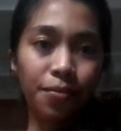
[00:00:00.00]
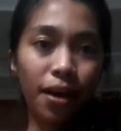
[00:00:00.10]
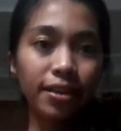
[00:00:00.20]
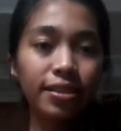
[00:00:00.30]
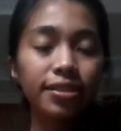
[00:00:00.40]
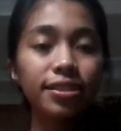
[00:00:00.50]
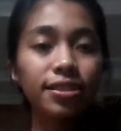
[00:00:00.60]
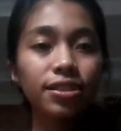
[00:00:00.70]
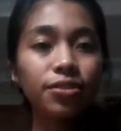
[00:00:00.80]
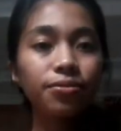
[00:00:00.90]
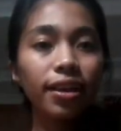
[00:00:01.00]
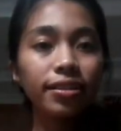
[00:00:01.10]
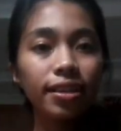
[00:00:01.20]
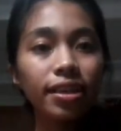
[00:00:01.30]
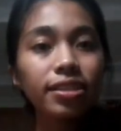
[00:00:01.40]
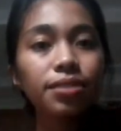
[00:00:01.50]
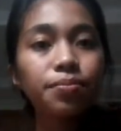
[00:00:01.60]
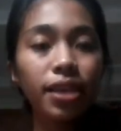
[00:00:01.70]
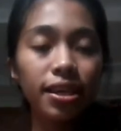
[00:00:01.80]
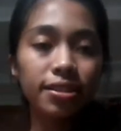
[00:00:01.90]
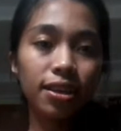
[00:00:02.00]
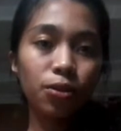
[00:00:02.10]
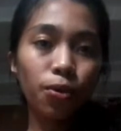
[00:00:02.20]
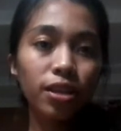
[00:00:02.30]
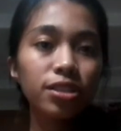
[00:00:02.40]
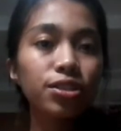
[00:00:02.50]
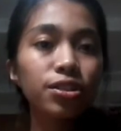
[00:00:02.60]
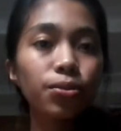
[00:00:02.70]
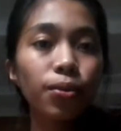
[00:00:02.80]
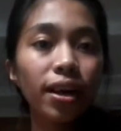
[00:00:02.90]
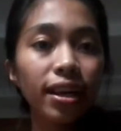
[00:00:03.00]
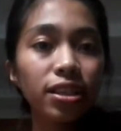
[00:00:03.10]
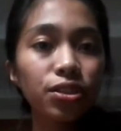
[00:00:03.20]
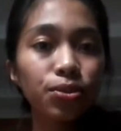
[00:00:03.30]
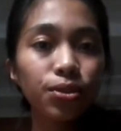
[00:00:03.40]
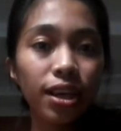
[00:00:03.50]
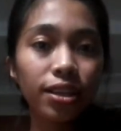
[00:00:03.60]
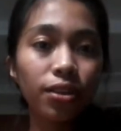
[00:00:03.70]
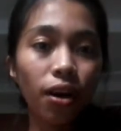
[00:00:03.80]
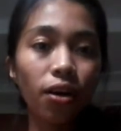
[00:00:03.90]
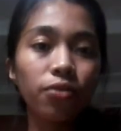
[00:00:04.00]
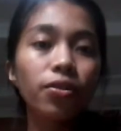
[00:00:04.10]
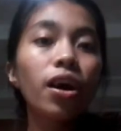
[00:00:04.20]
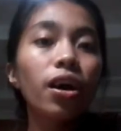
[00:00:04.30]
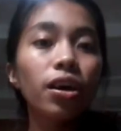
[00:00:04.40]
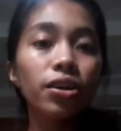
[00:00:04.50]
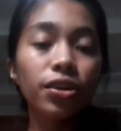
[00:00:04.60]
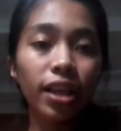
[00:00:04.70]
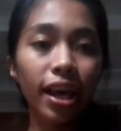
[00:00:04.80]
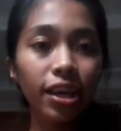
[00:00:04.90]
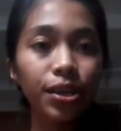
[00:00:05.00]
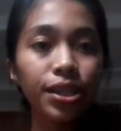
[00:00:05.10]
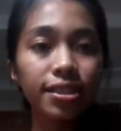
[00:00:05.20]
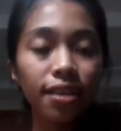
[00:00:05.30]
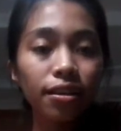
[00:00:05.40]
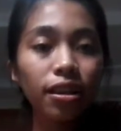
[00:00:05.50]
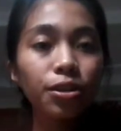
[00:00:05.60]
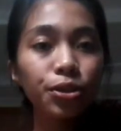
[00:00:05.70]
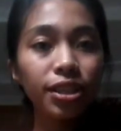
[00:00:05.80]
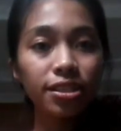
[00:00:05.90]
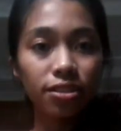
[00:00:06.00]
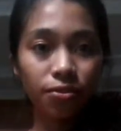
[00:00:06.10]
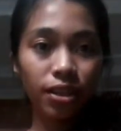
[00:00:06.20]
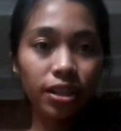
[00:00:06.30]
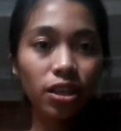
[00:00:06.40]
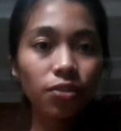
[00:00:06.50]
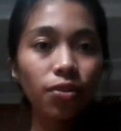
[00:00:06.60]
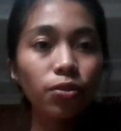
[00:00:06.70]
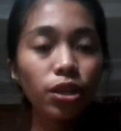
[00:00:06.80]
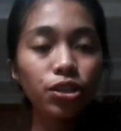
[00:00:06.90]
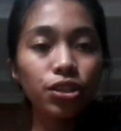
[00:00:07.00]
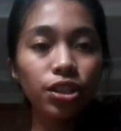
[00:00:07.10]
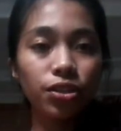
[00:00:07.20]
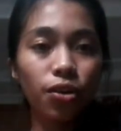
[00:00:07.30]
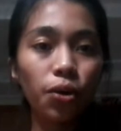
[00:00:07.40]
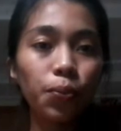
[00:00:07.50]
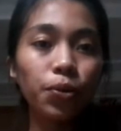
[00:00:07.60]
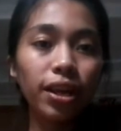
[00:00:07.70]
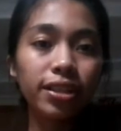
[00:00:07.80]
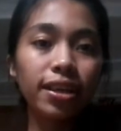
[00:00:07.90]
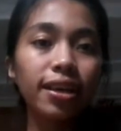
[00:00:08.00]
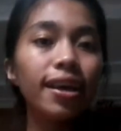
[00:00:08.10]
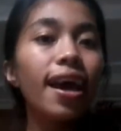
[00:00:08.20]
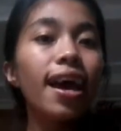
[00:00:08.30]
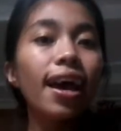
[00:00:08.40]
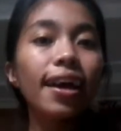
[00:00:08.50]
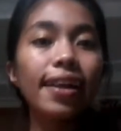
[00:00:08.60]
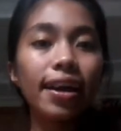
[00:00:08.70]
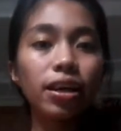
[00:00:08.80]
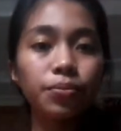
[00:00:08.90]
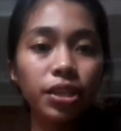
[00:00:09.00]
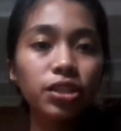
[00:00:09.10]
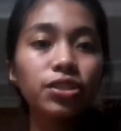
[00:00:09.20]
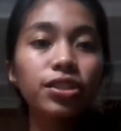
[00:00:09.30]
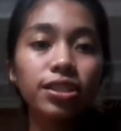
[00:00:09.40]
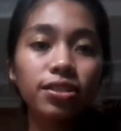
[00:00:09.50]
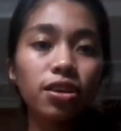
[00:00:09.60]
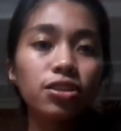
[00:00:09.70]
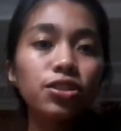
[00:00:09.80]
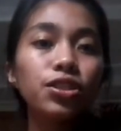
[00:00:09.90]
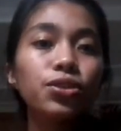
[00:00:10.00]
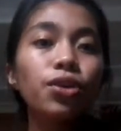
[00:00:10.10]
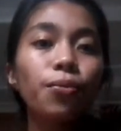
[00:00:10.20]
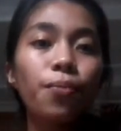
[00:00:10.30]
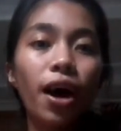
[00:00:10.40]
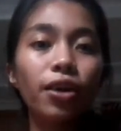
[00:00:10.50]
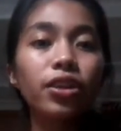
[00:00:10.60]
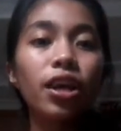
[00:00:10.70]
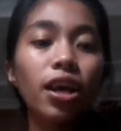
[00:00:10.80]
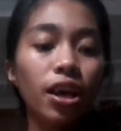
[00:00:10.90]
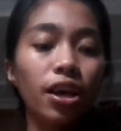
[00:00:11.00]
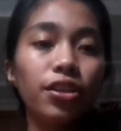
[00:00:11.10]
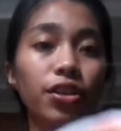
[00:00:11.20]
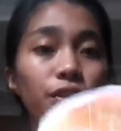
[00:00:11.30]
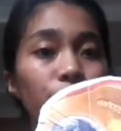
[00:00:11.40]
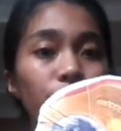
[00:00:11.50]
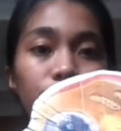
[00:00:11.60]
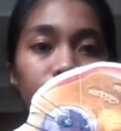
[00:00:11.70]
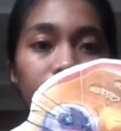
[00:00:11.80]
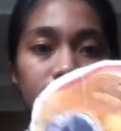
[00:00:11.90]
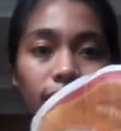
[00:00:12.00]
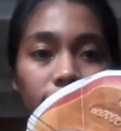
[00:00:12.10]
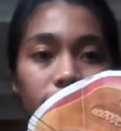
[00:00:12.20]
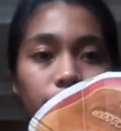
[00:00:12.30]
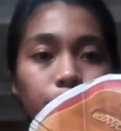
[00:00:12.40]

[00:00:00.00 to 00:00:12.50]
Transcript: Agnes T. Cervantes, BSN 1A student of Colegio de Santa Lourdes of Leyte Foundation Incorporated, and I am here to discuss to you about the eukaryotic cell.